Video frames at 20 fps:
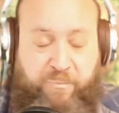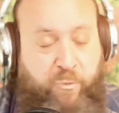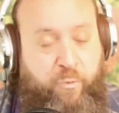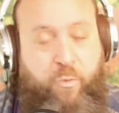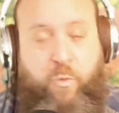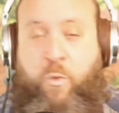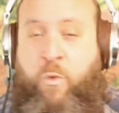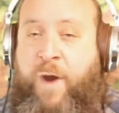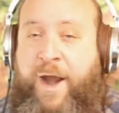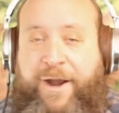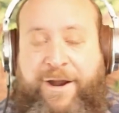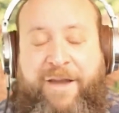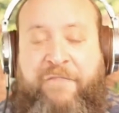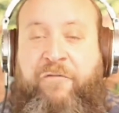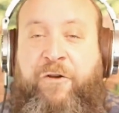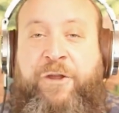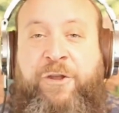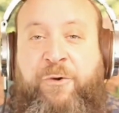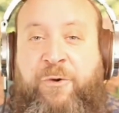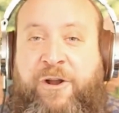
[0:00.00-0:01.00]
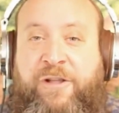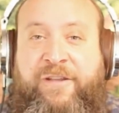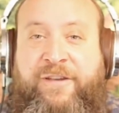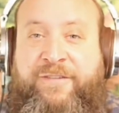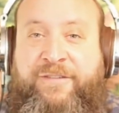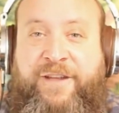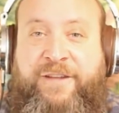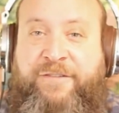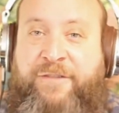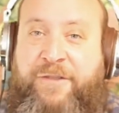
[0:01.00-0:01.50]
Wherever you are
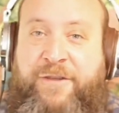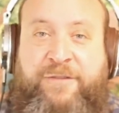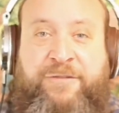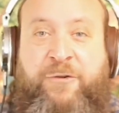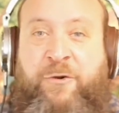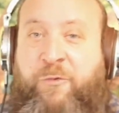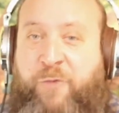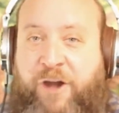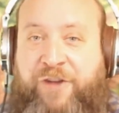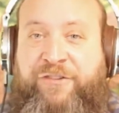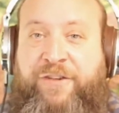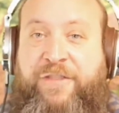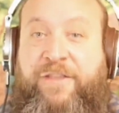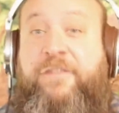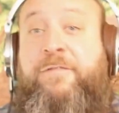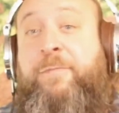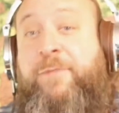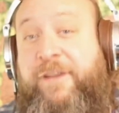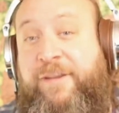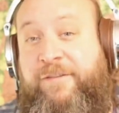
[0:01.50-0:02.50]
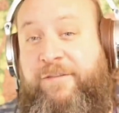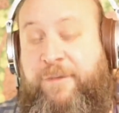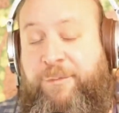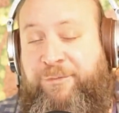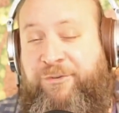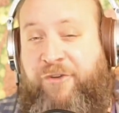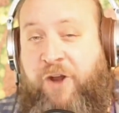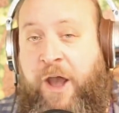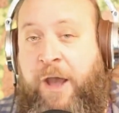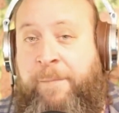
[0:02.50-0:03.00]
listening to this or watching this, please
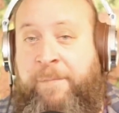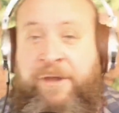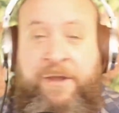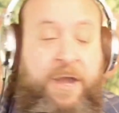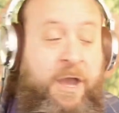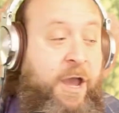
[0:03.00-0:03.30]
subscribe.